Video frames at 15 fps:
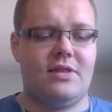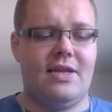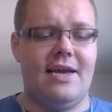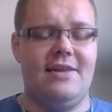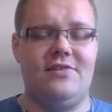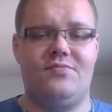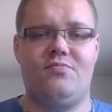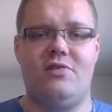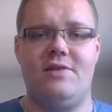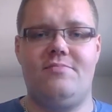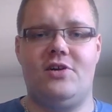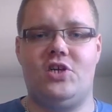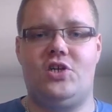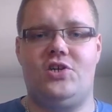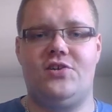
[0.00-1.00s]
And it's pretty
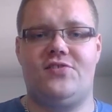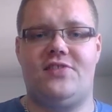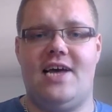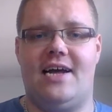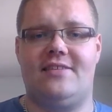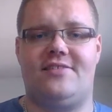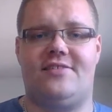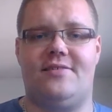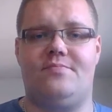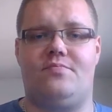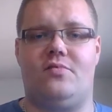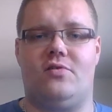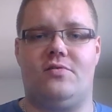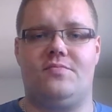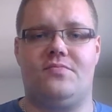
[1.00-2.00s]
much just that
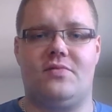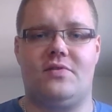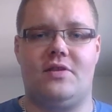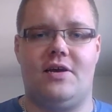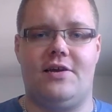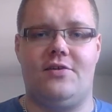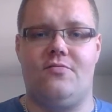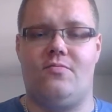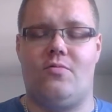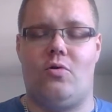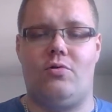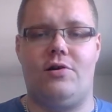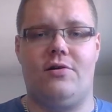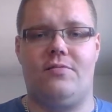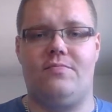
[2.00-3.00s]
simple. You
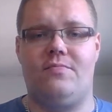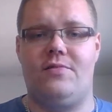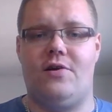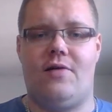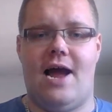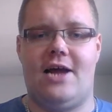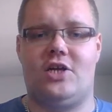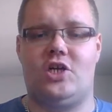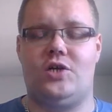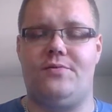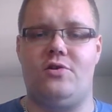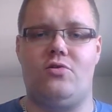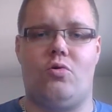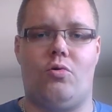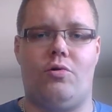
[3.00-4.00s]
roll your
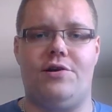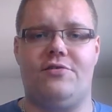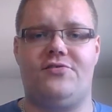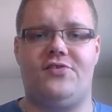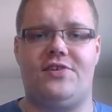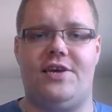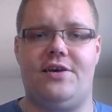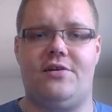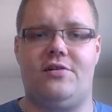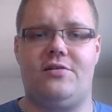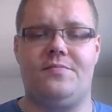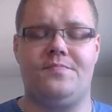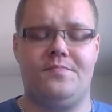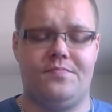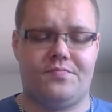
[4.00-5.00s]
attribute or your
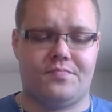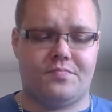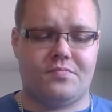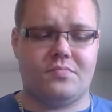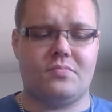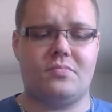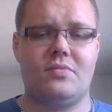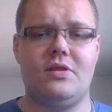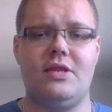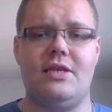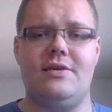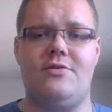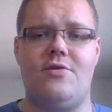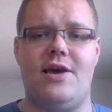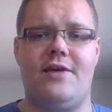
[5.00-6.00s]
skill.
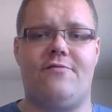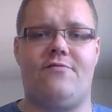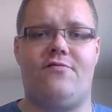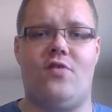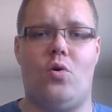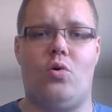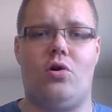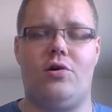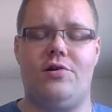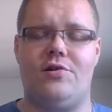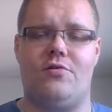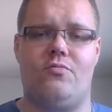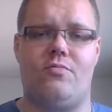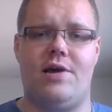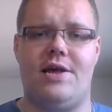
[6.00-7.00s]
You hit 4,
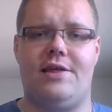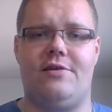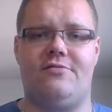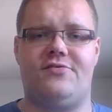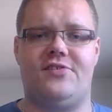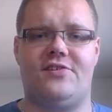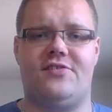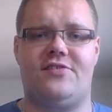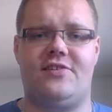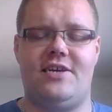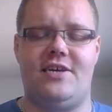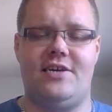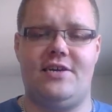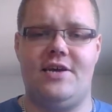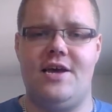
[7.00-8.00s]
you win, you
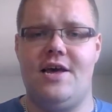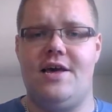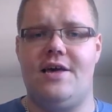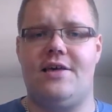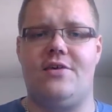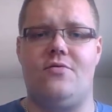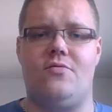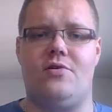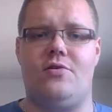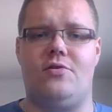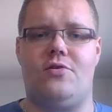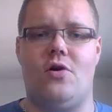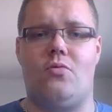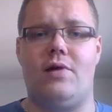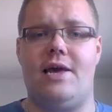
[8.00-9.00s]
succeed. You
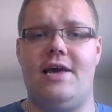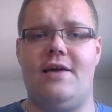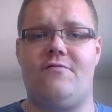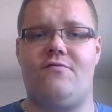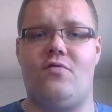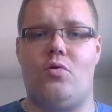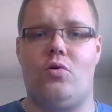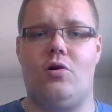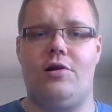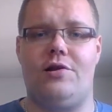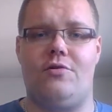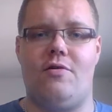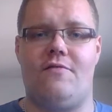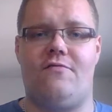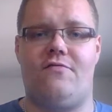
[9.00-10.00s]
don't hit 4,
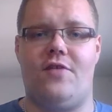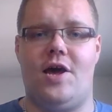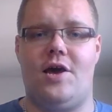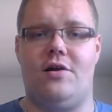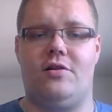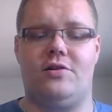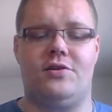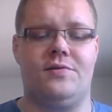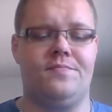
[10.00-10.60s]
you have failed.